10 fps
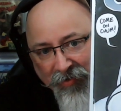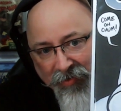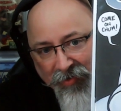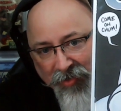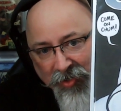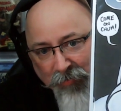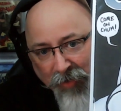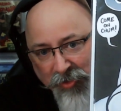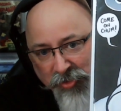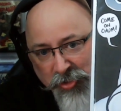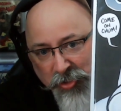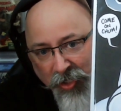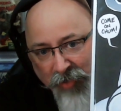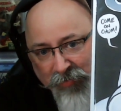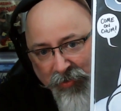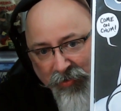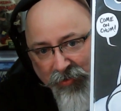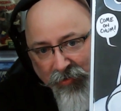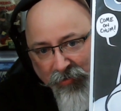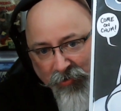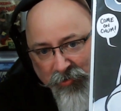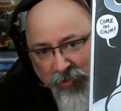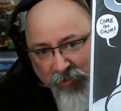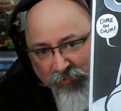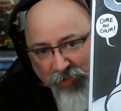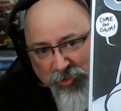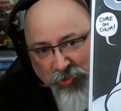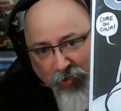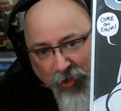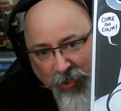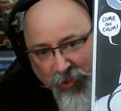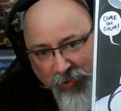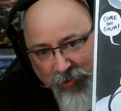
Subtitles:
Come on, Jim. There's adventure ahead.